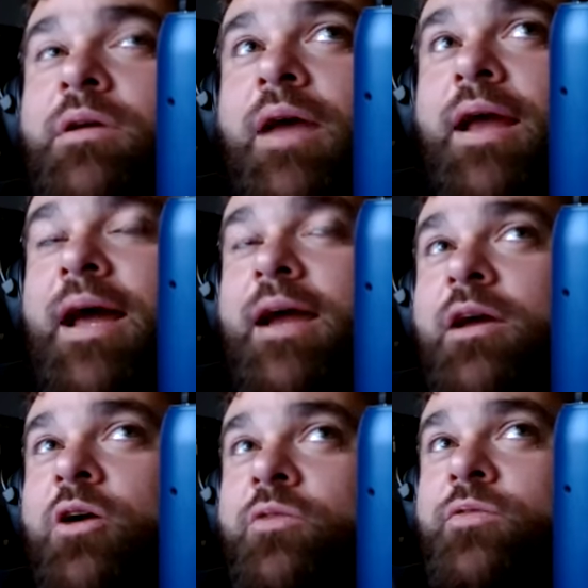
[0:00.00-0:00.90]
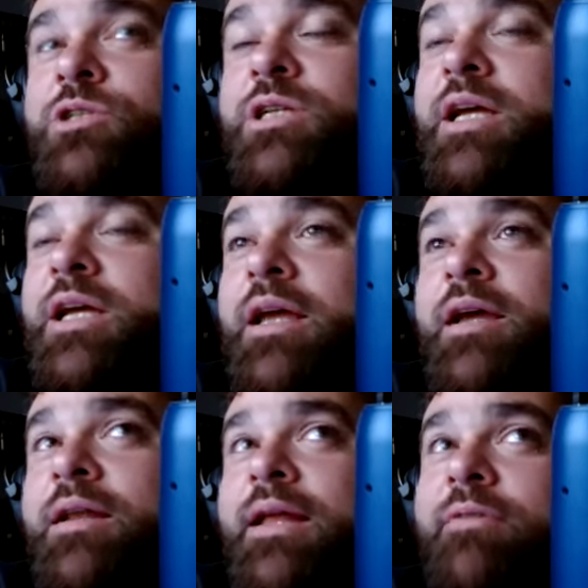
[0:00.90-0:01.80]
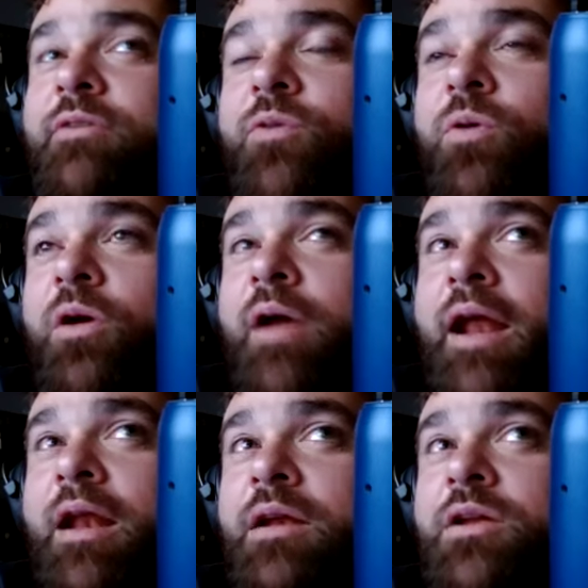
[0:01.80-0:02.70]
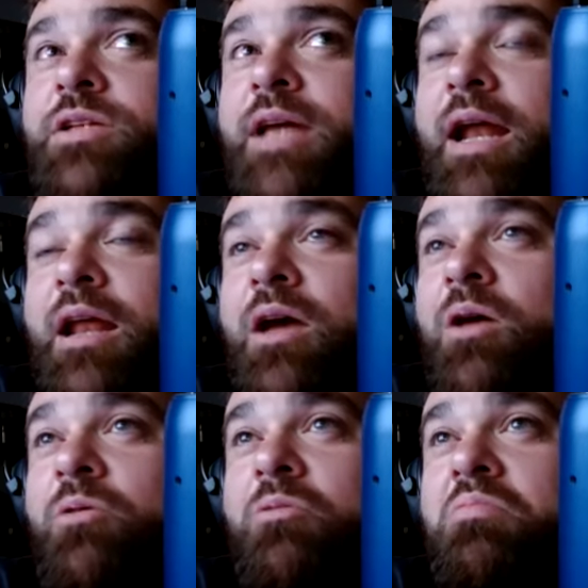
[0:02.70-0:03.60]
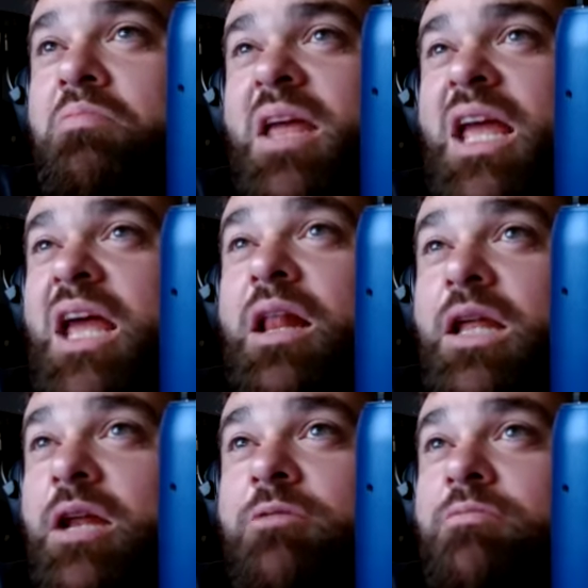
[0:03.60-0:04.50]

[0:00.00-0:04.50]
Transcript: and I can go to Virginia and leave at $4,000 and just kind of go in a little,